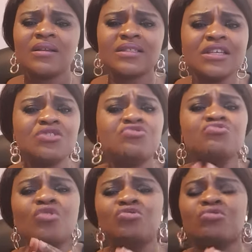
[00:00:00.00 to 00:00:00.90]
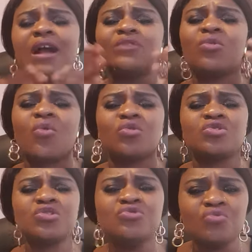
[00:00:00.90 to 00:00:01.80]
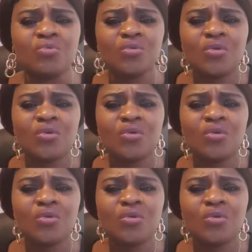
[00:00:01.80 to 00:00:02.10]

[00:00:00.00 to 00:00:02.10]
Things you know you cannot continue.